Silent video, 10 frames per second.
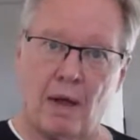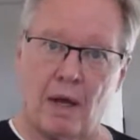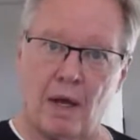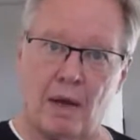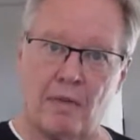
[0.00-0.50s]

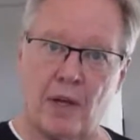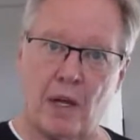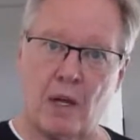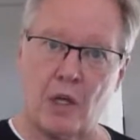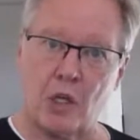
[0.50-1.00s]
of
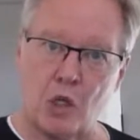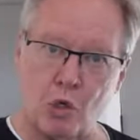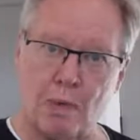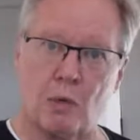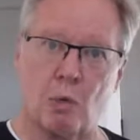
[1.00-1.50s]

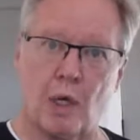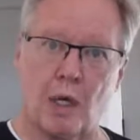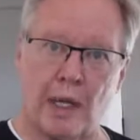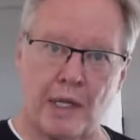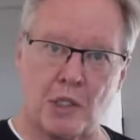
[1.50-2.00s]
human
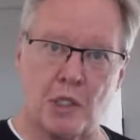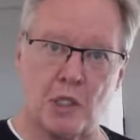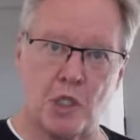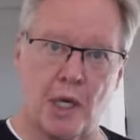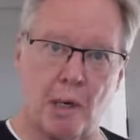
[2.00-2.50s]

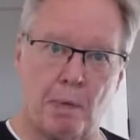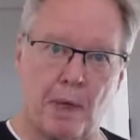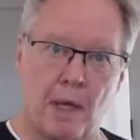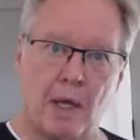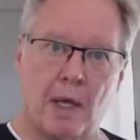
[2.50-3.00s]
relationship
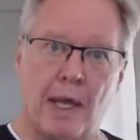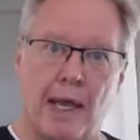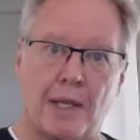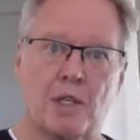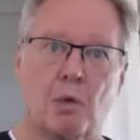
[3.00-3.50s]

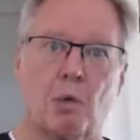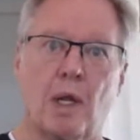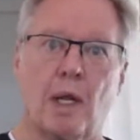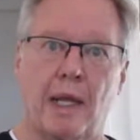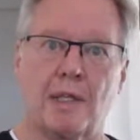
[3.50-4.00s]
as it
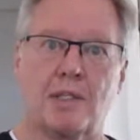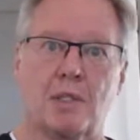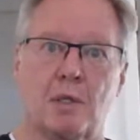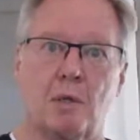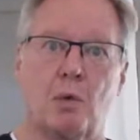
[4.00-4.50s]
relates
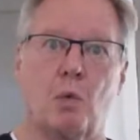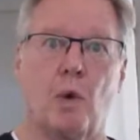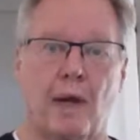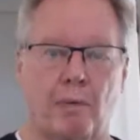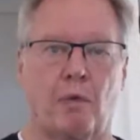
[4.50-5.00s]
to
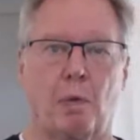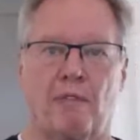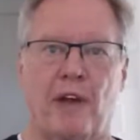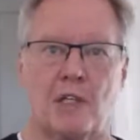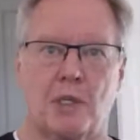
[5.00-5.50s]
whatever
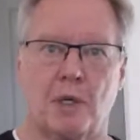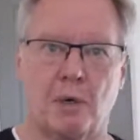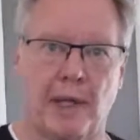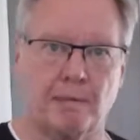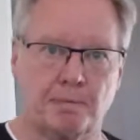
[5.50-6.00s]
profession you're
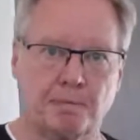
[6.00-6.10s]
in.